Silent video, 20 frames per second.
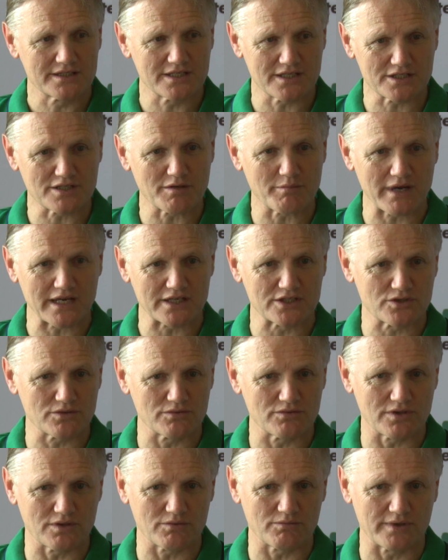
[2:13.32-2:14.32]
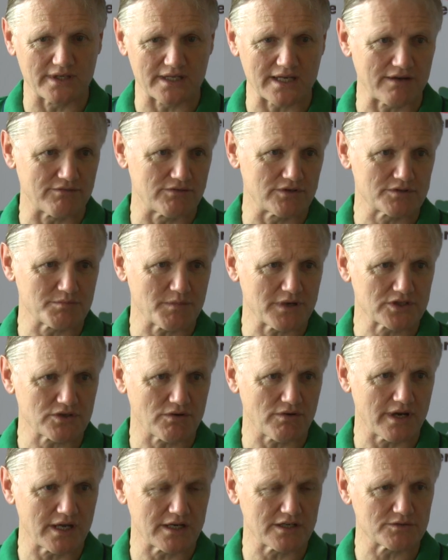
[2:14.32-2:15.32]
just to make sure that we cover as much
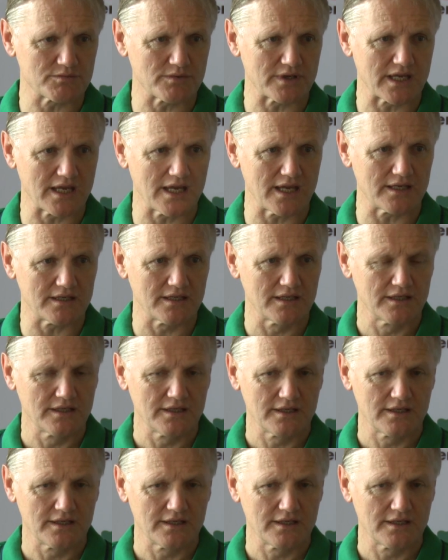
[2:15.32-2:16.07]
ground as we can.